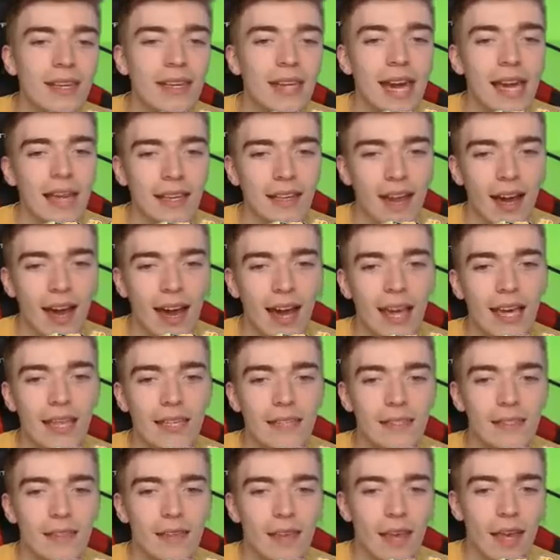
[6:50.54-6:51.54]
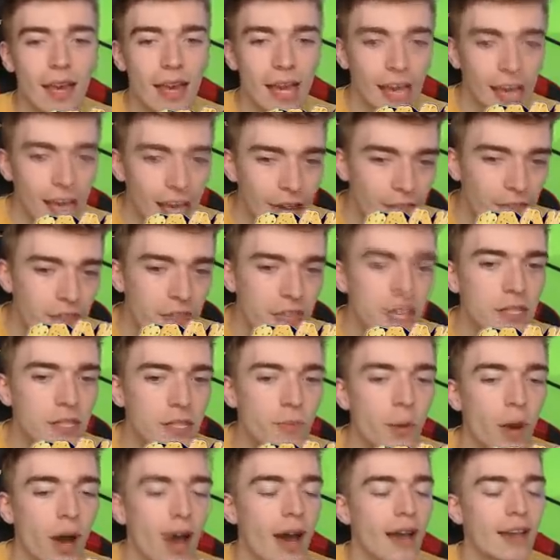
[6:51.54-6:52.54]
to get it, guys. If
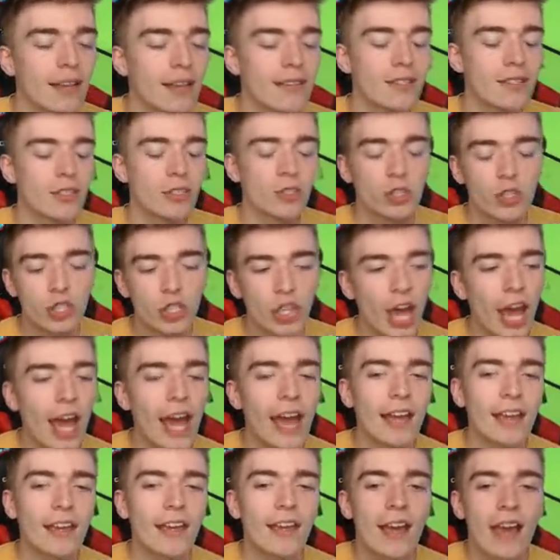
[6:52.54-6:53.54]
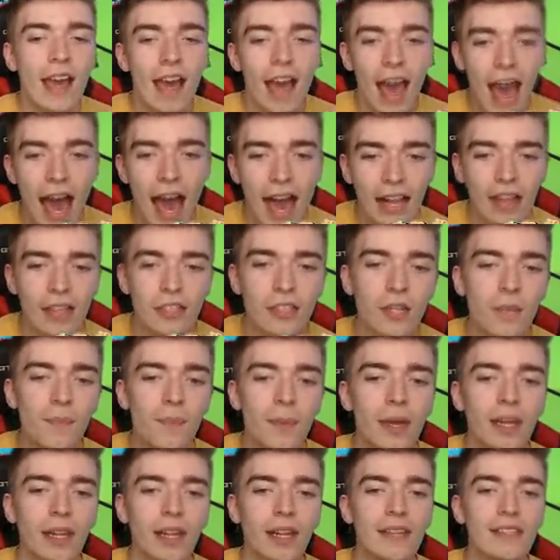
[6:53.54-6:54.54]
this works, check
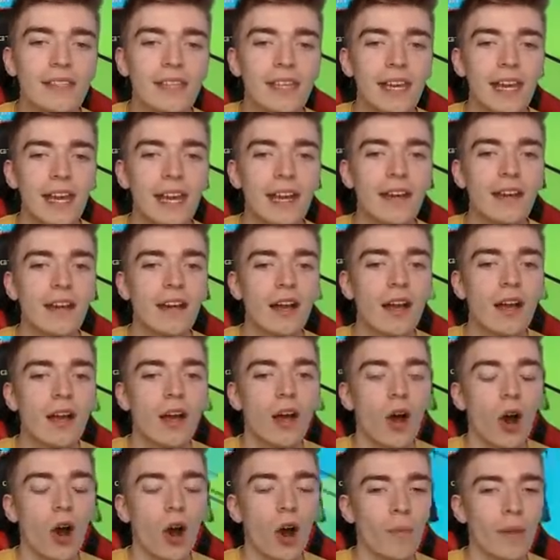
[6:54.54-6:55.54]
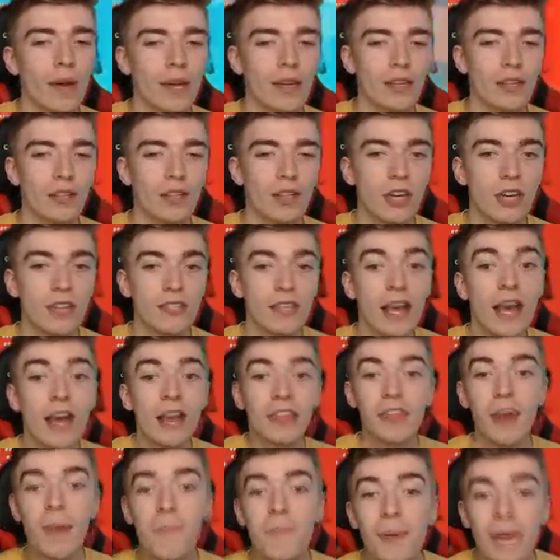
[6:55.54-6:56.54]
eligibility. Oh my goodness.
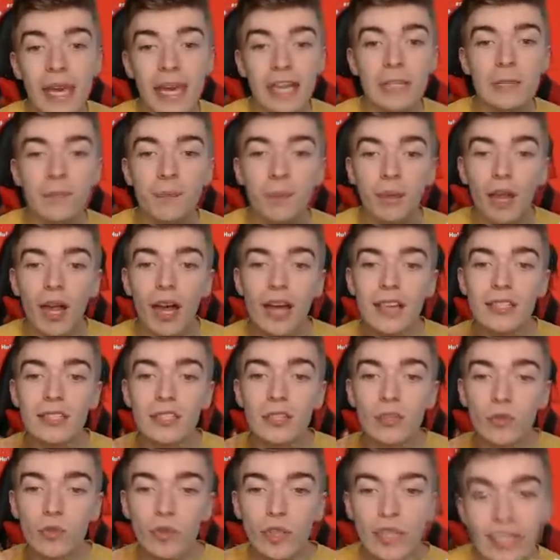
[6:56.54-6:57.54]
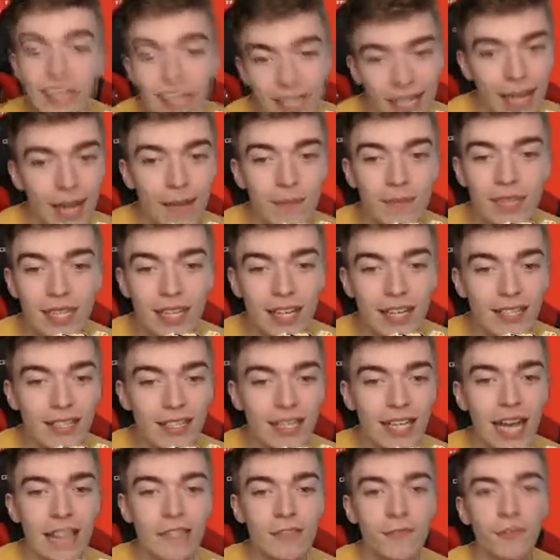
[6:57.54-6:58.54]
The Bee Blaster redeemed
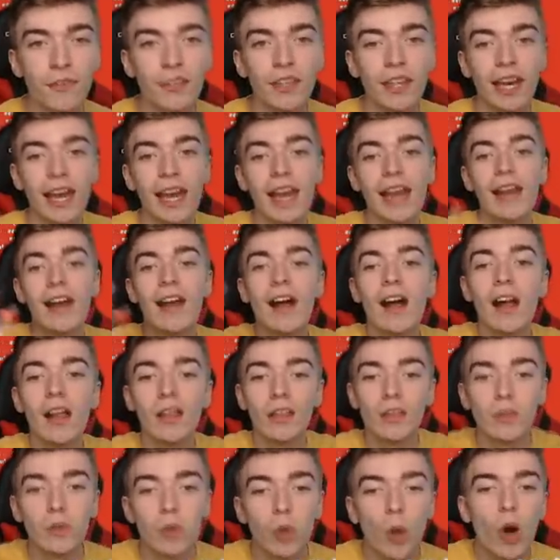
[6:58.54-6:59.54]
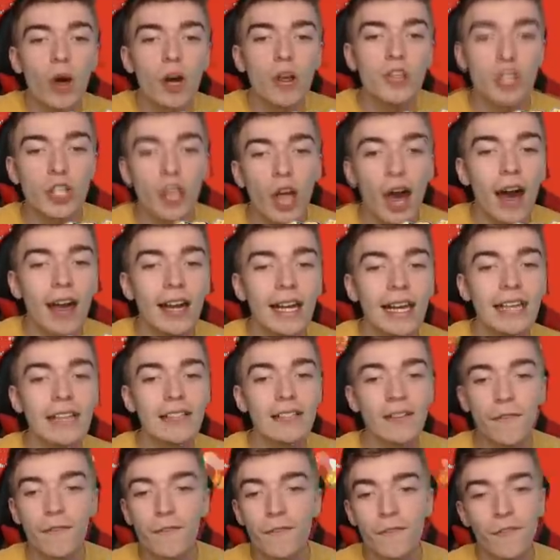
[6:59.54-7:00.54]
successfully. Launch honey
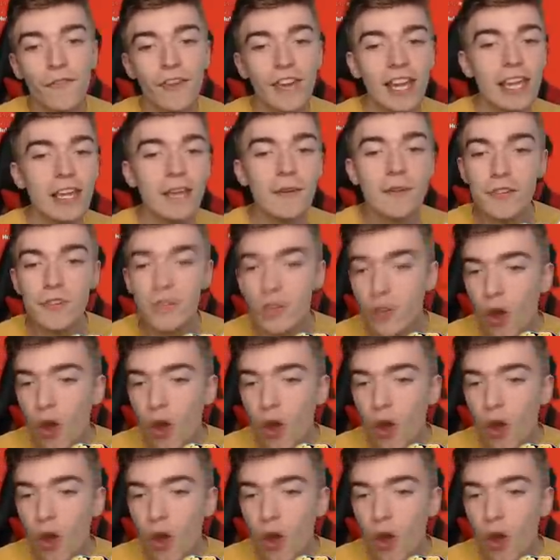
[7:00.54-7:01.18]
to feed